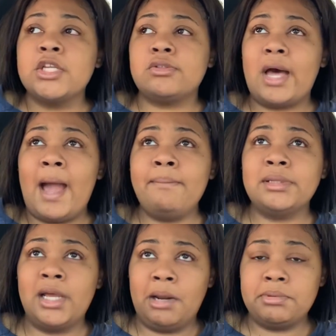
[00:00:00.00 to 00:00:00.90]
So I
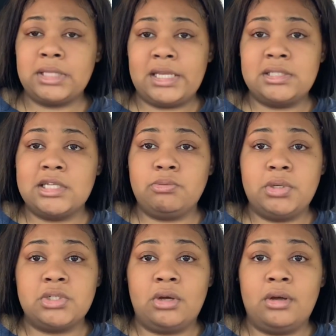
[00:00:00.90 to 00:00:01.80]
bled up to like 6
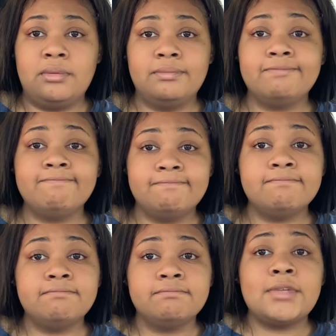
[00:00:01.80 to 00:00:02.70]
weeks, y'all.
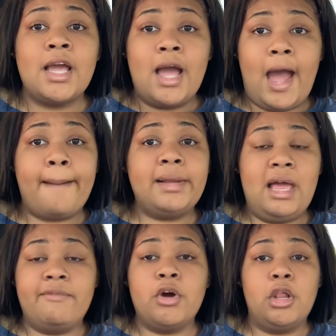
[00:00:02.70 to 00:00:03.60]
I
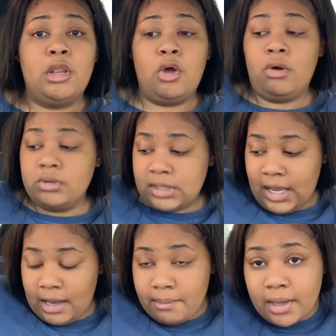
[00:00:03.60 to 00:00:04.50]
bled for a long
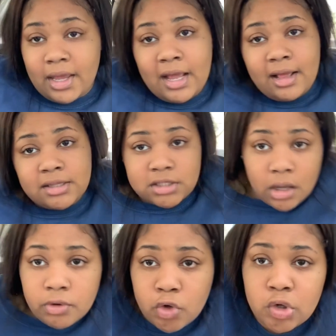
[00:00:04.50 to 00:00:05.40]
time, and
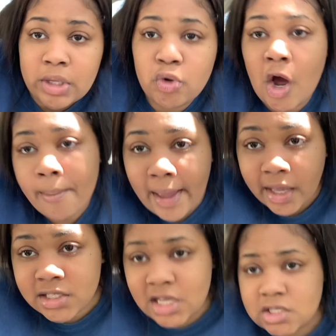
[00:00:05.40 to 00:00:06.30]
so you go back
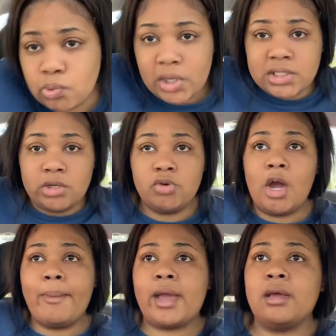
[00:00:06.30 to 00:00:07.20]
in 6 weeks. So you
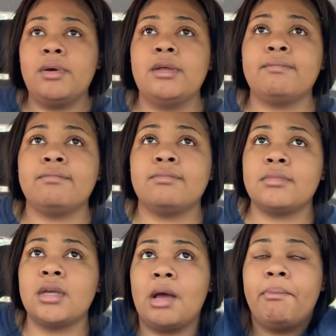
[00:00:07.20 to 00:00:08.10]
go back in like
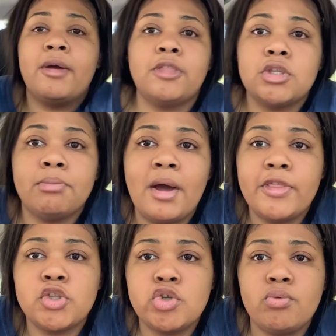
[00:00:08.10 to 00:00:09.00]
a
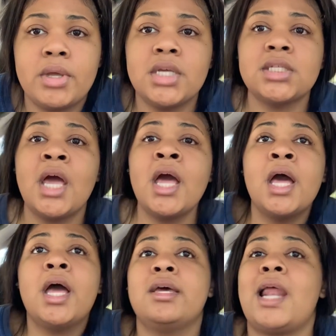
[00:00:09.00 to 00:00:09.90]
month and 2 weeks,
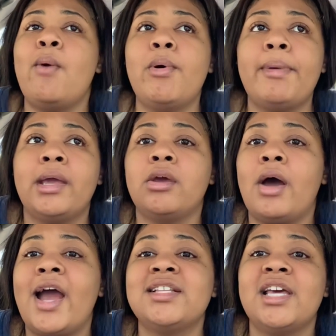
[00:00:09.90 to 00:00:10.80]
and I went back, y'all.
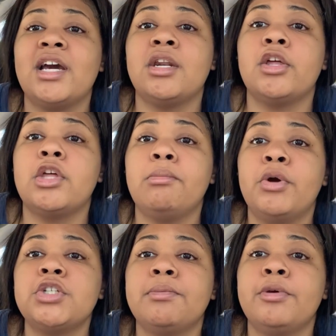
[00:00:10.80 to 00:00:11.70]
I had to take another
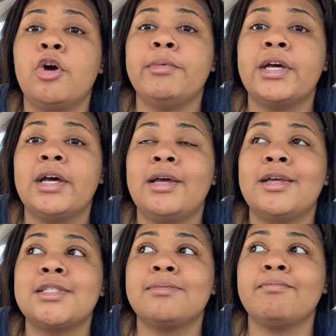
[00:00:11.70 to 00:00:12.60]
abortion pill
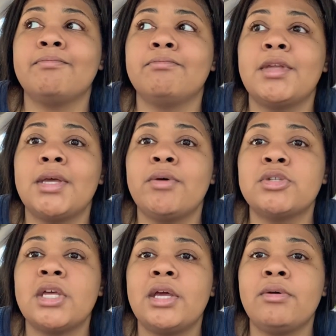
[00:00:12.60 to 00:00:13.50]
because it
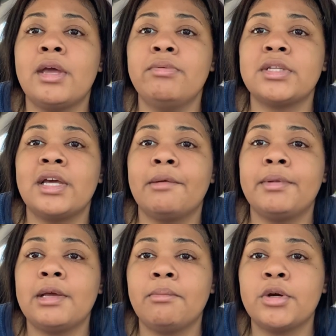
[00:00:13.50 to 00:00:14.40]
was an
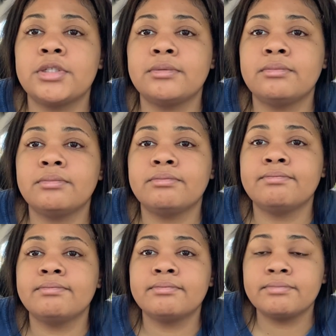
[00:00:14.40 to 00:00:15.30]
incomplete abortion.
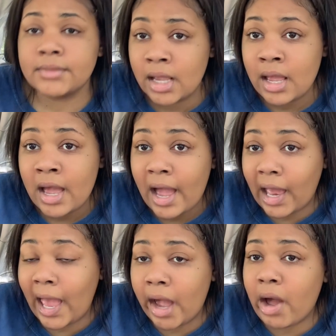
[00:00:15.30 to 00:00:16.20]

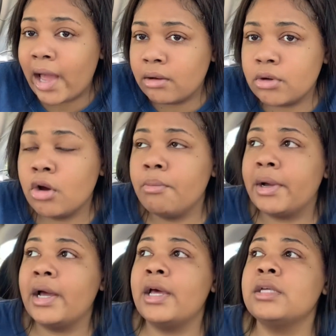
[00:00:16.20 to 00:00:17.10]
How, I don't know,
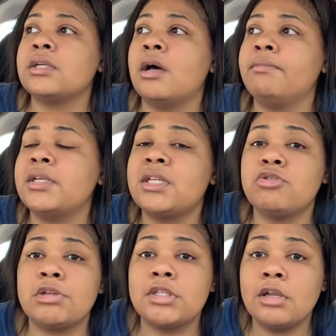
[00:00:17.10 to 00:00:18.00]
because they
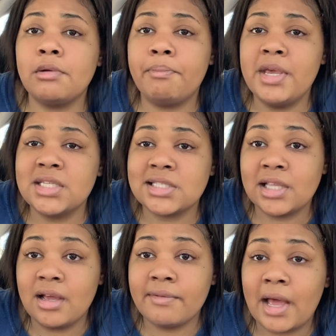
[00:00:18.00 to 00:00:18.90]
said there's still pieces
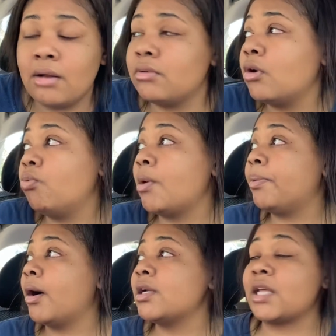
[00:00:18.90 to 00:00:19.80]
left. I don't know what
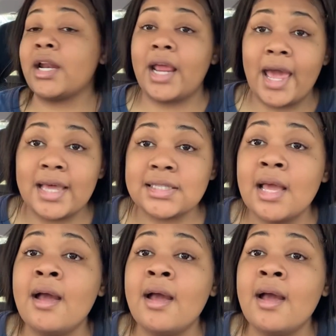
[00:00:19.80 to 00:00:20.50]
parts, I didn't ask.